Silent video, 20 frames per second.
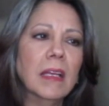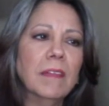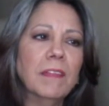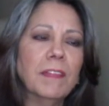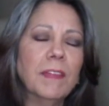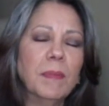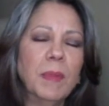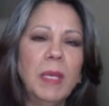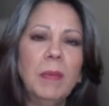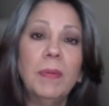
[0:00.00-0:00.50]

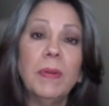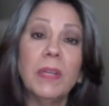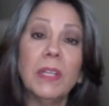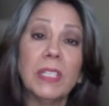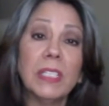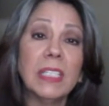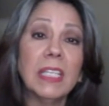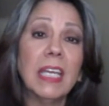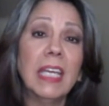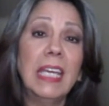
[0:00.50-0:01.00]
for me
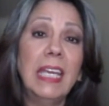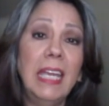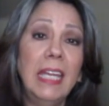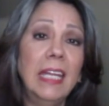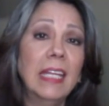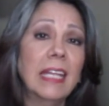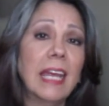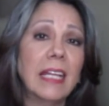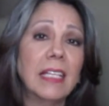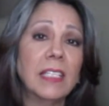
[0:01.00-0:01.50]
personally,
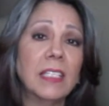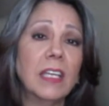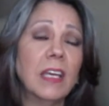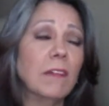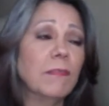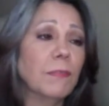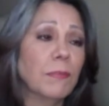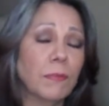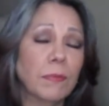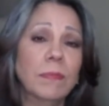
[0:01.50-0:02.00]
eating that
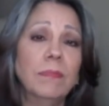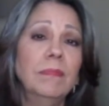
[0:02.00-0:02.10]
stuff,